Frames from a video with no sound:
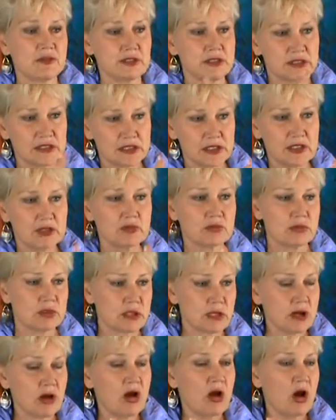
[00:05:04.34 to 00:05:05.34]

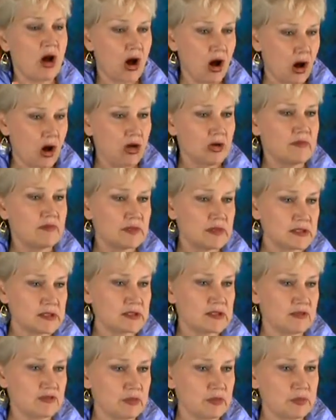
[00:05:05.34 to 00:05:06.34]
considering all of these
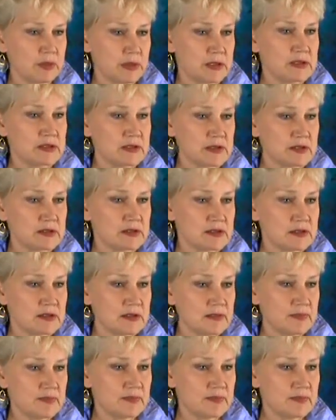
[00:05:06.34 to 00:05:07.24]
different pieces.